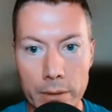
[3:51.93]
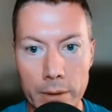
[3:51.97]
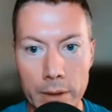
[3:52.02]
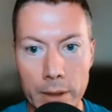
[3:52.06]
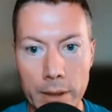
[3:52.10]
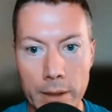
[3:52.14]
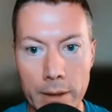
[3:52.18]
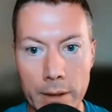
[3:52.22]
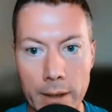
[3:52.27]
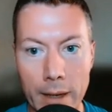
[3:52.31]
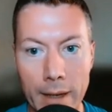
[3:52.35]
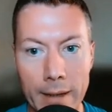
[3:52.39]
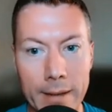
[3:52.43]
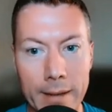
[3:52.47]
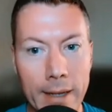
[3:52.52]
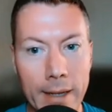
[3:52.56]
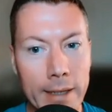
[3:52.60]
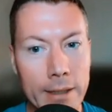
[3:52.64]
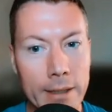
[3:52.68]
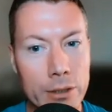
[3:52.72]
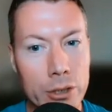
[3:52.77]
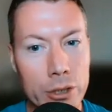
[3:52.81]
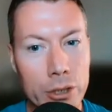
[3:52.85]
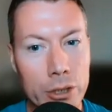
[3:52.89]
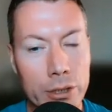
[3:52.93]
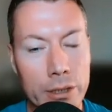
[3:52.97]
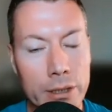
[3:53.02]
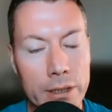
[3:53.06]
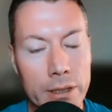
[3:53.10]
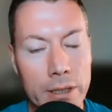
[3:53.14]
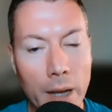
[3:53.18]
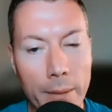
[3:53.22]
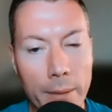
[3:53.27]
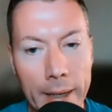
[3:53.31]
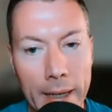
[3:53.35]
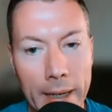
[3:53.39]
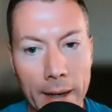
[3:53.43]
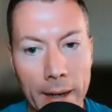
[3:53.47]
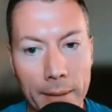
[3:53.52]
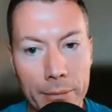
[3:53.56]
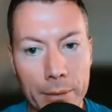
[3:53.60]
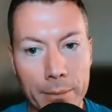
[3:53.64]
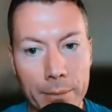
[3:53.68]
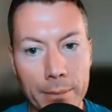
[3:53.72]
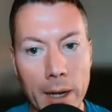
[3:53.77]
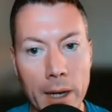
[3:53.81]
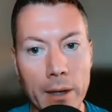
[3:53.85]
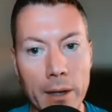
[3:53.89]
Yeah, and that is just summing up
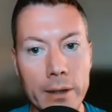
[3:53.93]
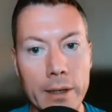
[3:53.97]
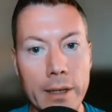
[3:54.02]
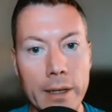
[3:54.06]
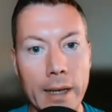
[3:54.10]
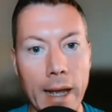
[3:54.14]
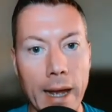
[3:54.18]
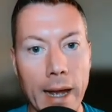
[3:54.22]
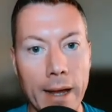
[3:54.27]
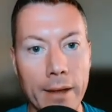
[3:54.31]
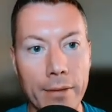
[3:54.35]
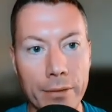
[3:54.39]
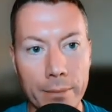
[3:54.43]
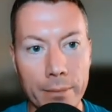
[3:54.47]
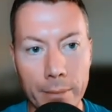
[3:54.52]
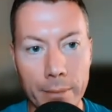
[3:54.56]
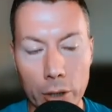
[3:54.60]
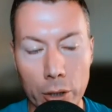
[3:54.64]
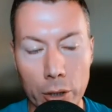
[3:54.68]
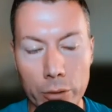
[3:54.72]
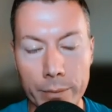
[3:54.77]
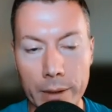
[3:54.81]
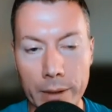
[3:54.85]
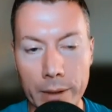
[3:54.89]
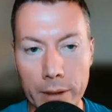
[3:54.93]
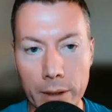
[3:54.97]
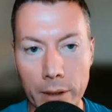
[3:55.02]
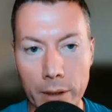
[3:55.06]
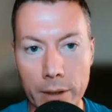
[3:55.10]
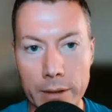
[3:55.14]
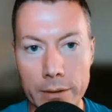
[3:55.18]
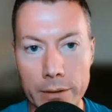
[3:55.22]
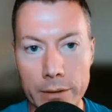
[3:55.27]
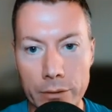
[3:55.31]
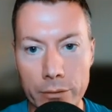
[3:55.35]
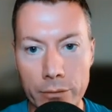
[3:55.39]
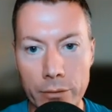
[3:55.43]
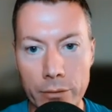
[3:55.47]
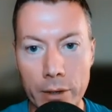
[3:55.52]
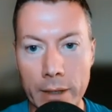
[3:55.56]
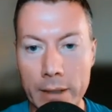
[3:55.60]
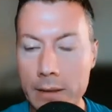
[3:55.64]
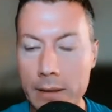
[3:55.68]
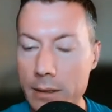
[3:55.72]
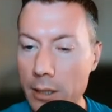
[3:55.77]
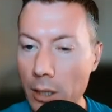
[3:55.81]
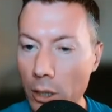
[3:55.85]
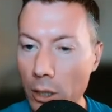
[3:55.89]
the market at the moment, guys, all
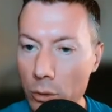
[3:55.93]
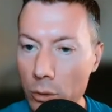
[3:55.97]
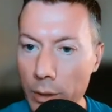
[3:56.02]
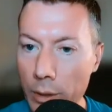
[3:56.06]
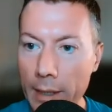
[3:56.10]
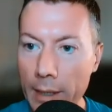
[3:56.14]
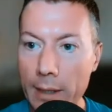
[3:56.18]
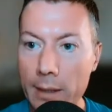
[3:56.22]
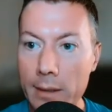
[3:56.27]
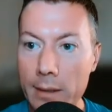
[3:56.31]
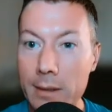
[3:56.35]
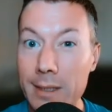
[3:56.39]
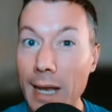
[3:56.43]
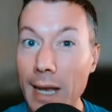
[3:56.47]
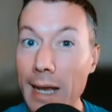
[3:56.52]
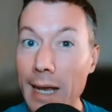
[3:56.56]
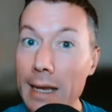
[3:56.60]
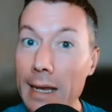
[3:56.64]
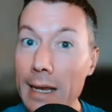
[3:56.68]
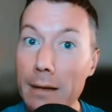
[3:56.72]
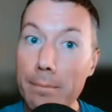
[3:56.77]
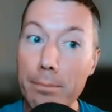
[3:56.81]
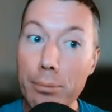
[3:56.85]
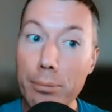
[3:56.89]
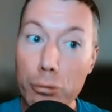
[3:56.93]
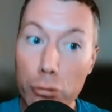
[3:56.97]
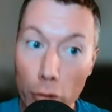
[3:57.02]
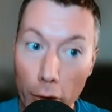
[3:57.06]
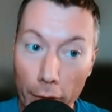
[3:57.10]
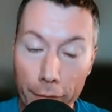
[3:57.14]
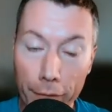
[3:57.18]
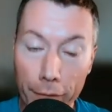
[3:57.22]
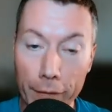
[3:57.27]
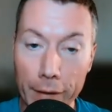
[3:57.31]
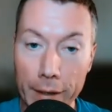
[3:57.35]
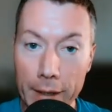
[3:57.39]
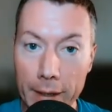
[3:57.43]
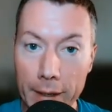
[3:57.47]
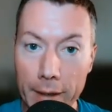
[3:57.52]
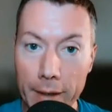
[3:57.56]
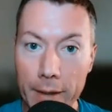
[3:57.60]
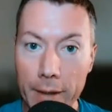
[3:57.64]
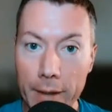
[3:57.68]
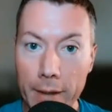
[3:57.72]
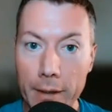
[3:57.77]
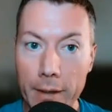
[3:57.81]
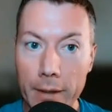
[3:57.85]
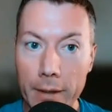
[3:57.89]
right? So take profit,
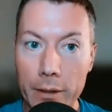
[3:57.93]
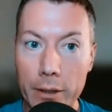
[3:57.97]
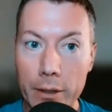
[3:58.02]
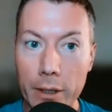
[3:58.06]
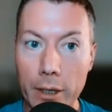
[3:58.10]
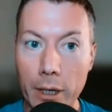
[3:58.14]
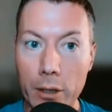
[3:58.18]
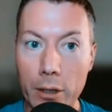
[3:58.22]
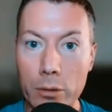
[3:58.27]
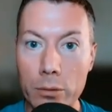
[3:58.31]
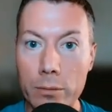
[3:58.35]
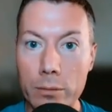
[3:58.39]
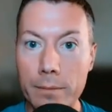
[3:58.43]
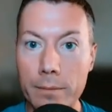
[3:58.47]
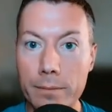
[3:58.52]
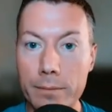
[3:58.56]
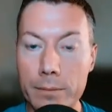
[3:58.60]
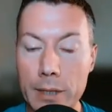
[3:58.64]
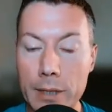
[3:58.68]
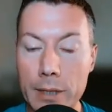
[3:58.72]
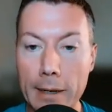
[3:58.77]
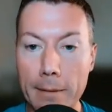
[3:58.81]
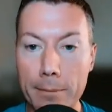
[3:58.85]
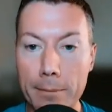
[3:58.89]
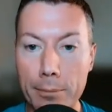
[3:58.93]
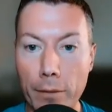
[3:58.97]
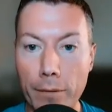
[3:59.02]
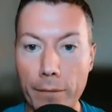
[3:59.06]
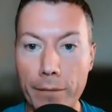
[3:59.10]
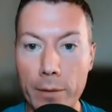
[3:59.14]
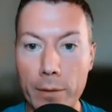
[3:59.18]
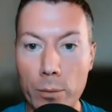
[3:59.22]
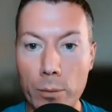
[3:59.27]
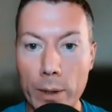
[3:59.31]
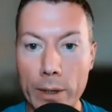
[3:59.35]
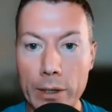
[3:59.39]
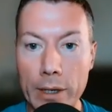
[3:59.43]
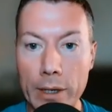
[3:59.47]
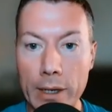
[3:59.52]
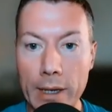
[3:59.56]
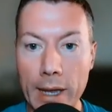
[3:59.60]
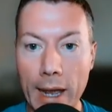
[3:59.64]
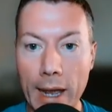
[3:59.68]
you know, take profit when you